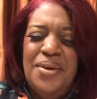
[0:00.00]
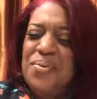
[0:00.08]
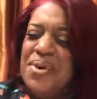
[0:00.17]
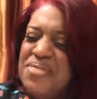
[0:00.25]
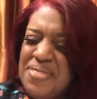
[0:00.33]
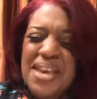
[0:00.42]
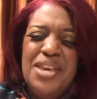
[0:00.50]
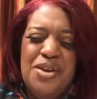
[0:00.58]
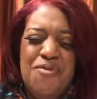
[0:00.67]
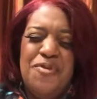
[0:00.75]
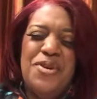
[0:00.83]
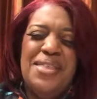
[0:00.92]
We thank you
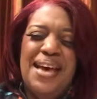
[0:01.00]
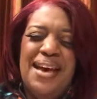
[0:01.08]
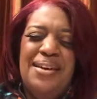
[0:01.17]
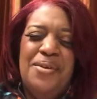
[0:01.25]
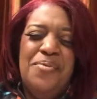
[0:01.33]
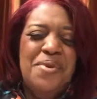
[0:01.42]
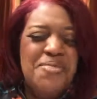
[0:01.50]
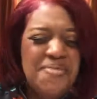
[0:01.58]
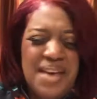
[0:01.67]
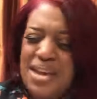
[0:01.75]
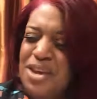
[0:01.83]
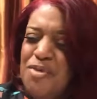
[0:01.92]
for that. We
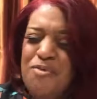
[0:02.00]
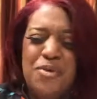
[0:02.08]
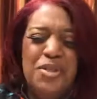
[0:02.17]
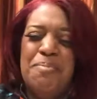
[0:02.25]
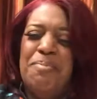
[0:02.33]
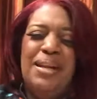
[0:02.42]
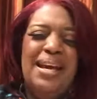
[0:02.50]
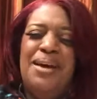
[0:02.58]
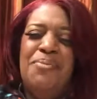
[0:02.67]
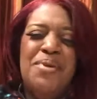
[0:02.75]
thank you for the plan.